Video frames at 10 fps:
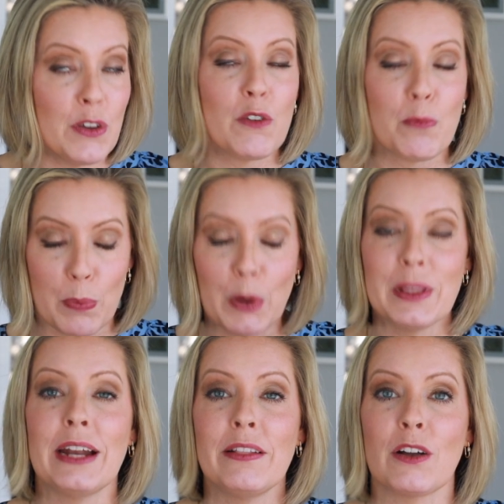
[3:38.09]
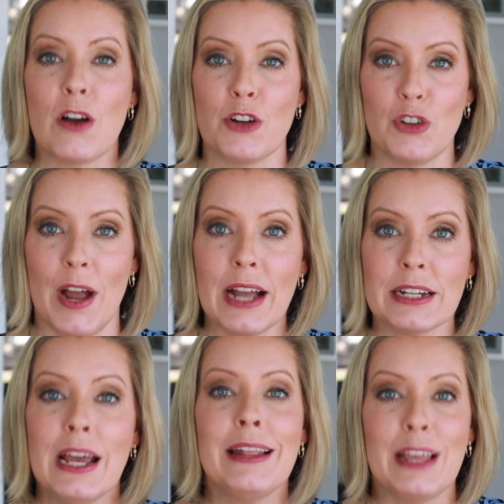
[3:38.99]
you've put that in the
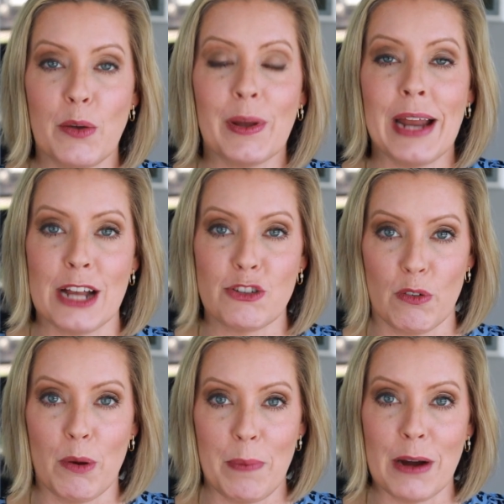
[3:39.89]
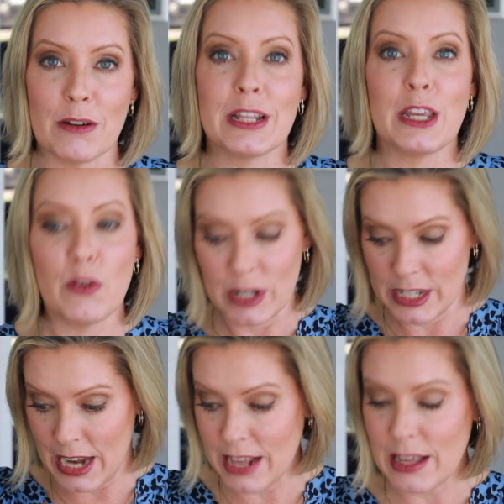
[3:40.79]
contract that you can ask for repairs, that you can
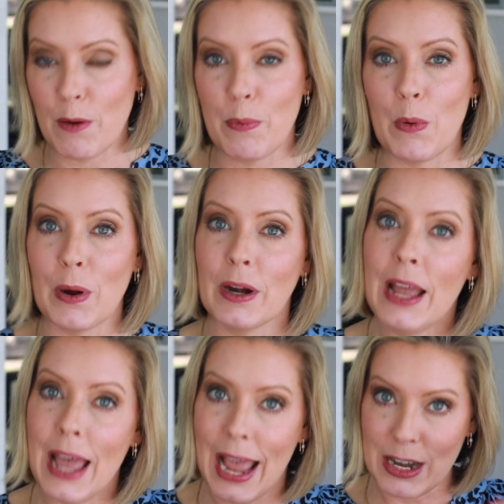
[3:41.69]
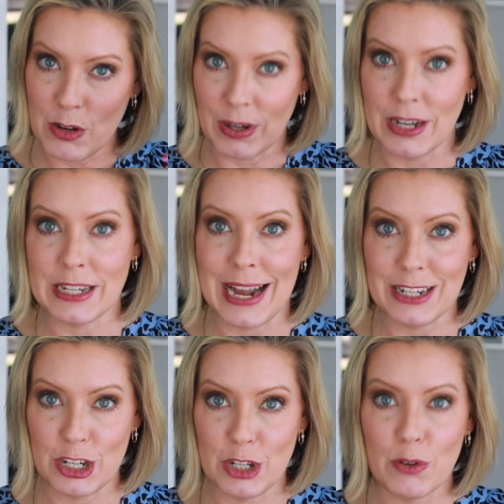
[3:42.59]
take that report and you can
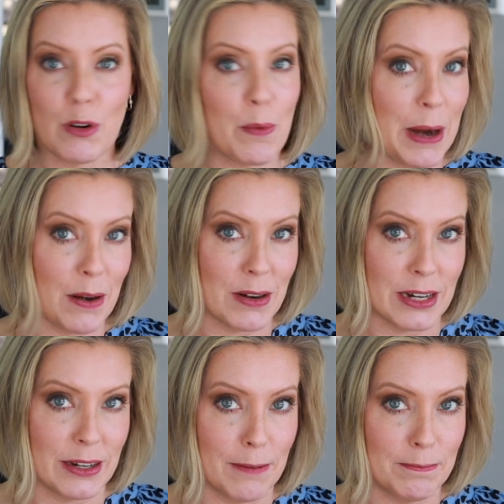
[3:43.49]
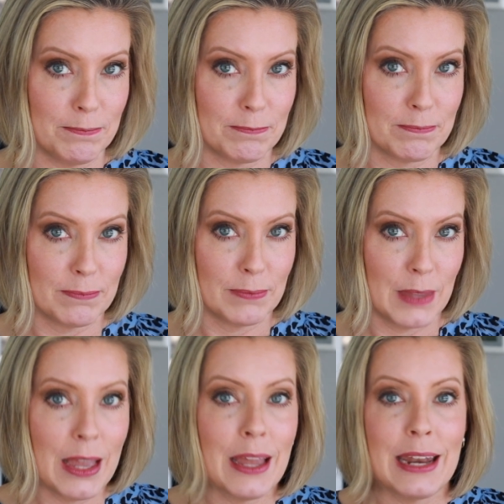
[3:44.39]
attach it to a repair addendum.
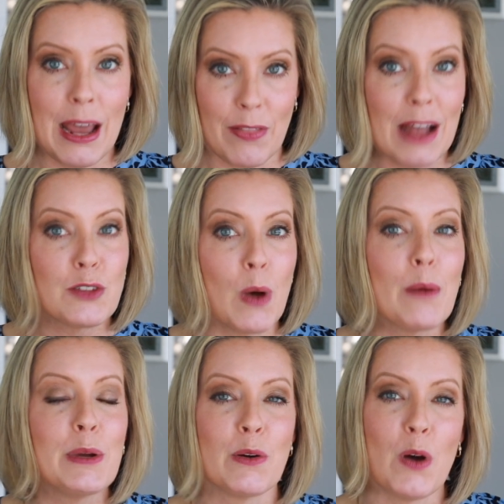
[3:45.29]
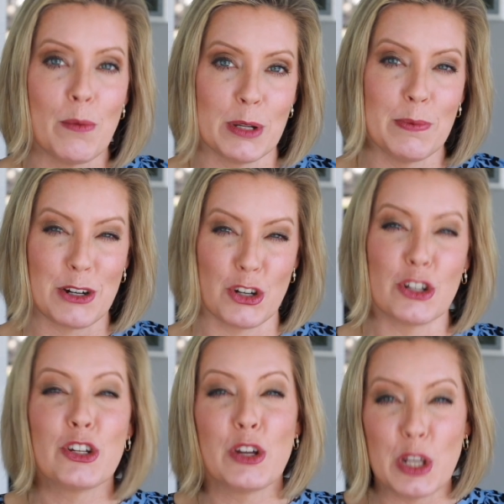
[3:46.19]
Now, that's why we do a home inspection.
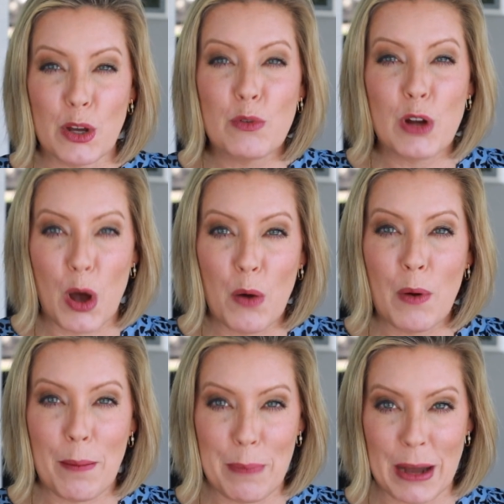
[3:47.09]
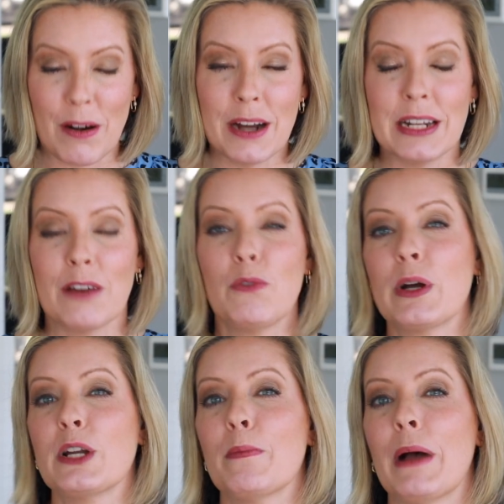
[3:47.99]
So you know a better idea of
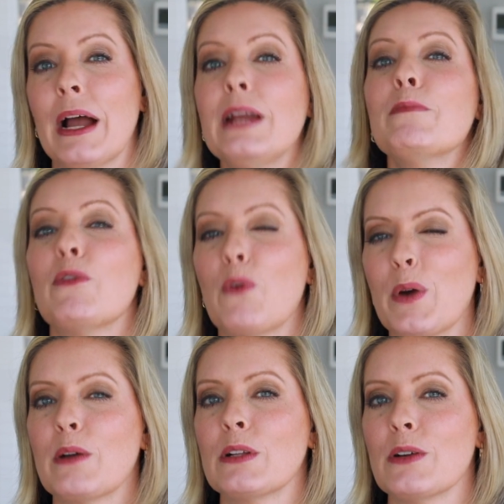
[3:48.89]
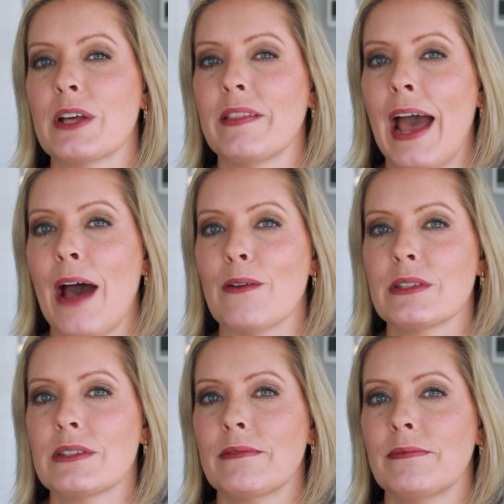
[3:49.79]
what you're buying before you close on the
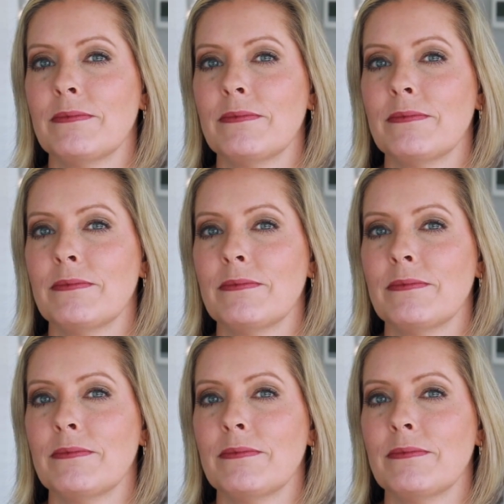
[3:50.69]
house.